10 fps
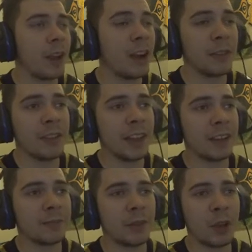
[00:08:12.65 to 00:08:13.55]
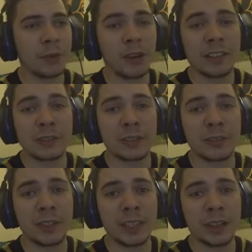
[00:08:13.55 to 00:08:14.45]
other than that, I hope you guys enjoyed
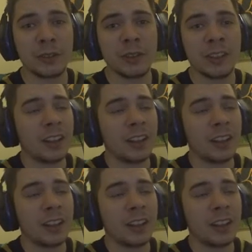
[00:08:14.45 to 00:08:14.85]
the video.